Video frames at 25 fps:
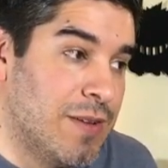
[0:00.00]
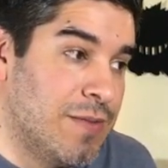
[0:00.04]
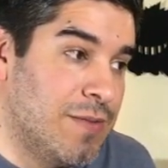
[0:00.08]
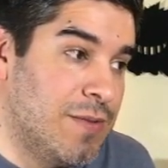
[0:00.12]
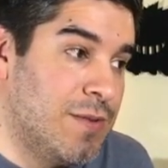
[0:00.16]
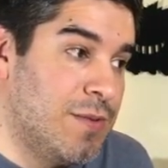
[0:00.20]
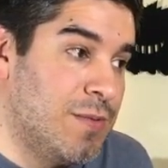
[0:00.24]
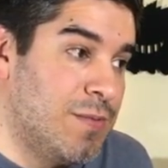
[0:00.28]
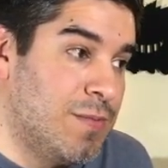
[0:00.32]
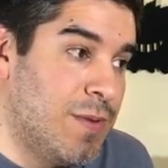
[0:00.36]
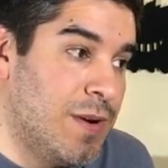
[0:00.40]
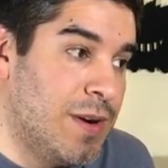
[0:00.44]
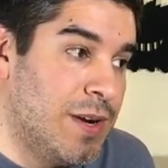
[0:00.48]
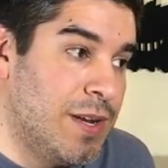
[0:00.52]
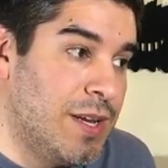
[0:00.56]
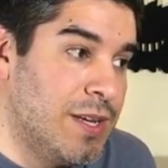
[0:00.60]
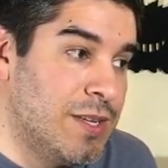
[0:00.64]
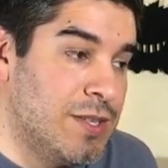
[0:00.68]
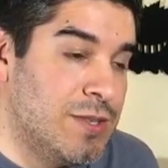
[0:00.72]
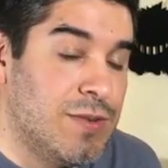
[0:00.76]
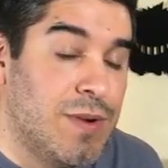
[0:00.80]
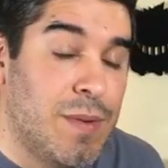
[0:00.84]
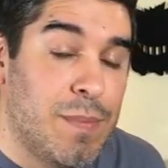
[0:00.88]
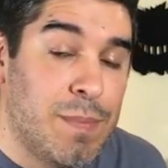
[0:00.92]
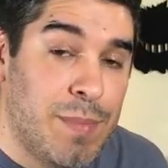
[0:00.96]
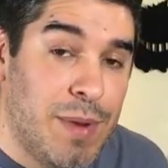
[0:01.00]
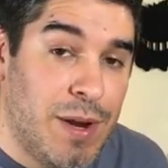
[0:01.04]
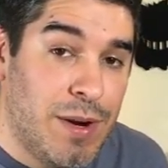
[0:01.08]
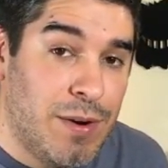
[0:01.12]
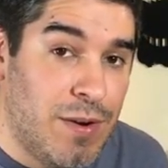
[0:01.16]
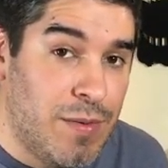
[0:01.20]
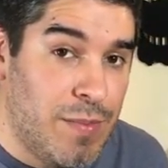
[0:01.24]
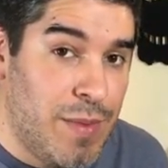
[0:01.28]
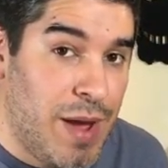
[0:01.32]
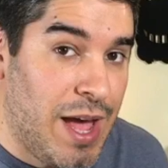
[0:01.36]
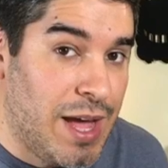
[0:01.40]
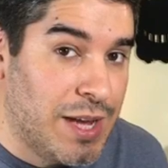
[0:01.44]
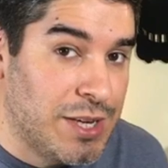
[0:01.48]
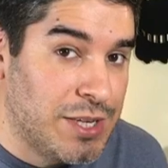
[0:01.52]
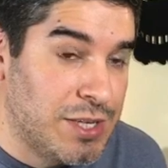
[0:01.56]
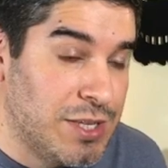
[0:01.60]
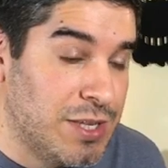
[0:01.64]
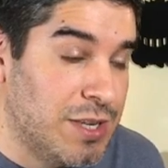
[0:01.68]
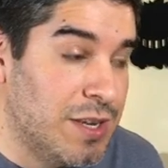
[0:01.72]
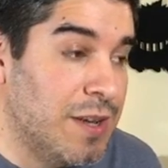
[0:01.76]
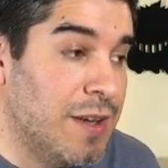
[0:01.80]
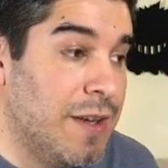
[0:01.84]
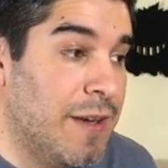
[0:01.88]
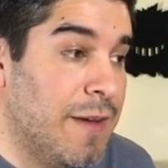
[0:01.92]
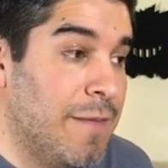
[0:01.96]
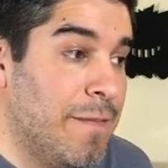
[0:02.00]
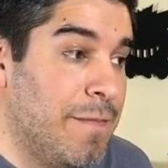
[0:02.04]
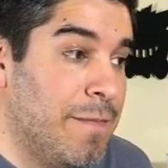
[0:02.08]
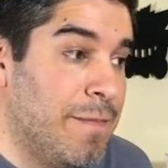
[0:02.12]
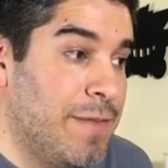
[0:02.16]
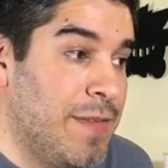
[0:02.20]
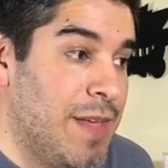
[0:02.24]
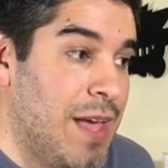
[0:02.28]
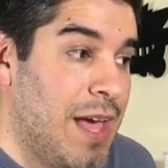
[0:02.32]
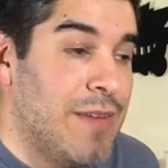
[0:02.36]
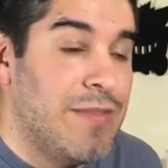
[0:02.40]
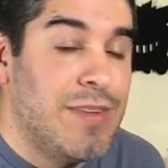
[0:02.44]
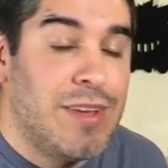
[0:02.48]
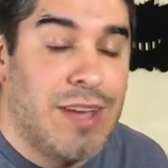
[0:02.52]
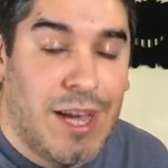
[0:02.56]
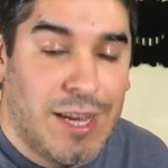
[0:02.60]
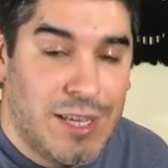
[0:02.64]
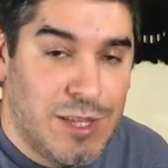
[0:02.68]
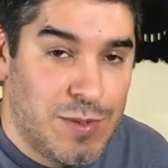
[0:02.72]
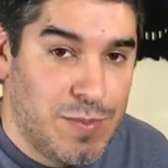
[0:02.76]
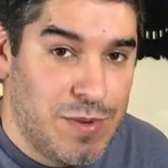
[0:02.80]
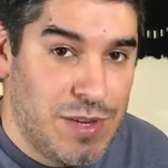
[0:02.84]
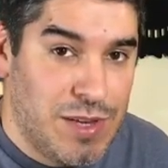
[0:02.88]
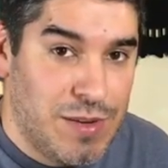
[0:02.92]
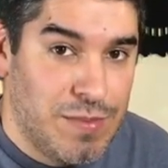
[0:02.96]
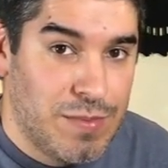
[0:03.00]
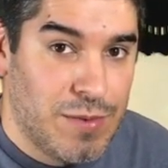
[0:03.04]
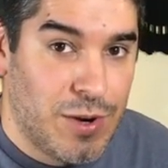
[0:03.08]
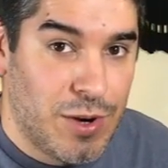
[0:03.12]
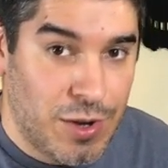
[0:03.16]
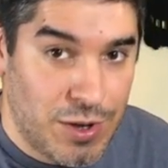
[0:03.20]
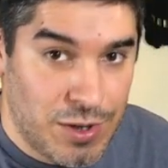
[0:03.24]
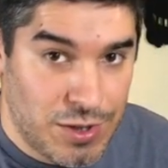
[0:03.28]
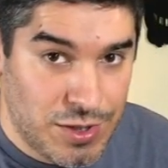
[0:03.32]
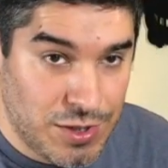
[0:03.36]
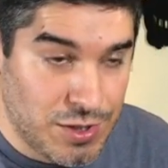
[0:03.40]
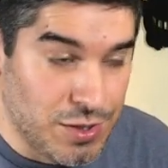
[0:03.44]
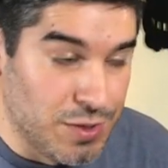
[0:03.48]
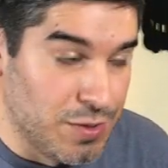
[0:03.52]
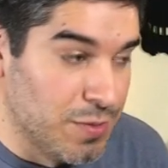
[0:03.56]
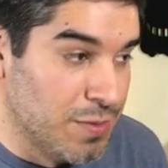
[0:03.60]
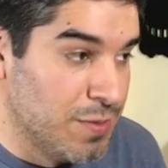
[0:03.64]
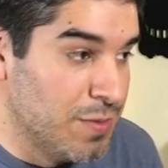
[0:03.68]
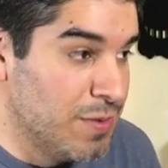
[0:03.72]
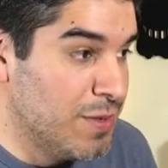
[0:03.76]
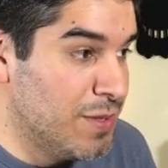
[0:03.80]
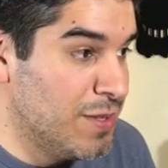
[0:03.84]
If you're running into a mirror match, having Ice Beam hurts you.